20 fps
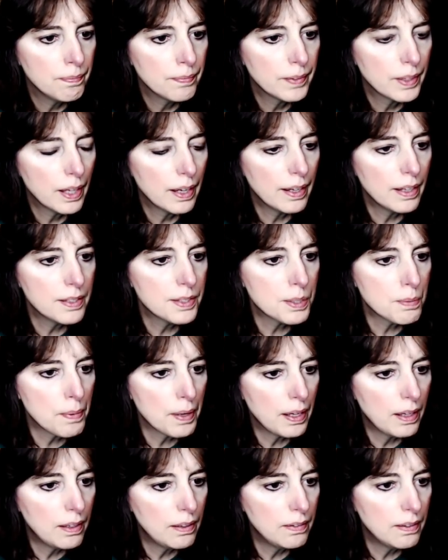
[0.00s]
Hi,
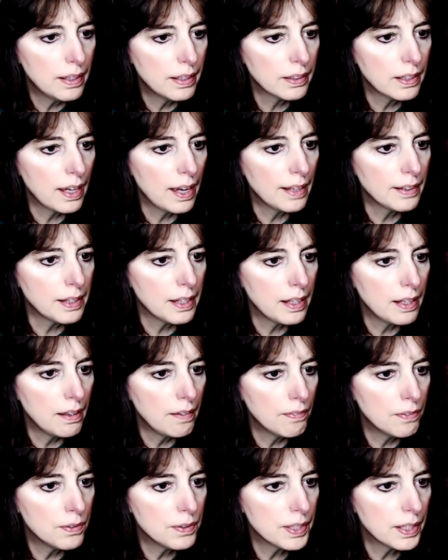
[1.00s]
Isabel. Hi, Kathy
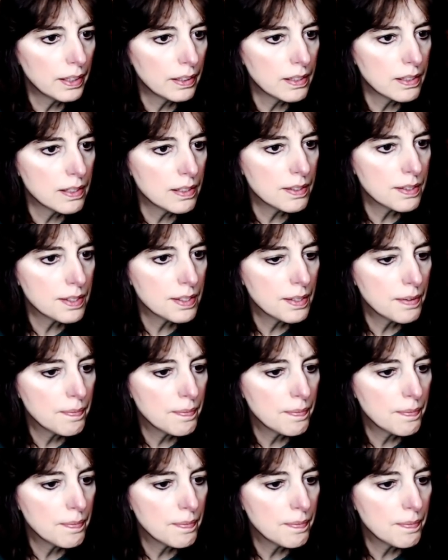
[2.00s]
in Texas.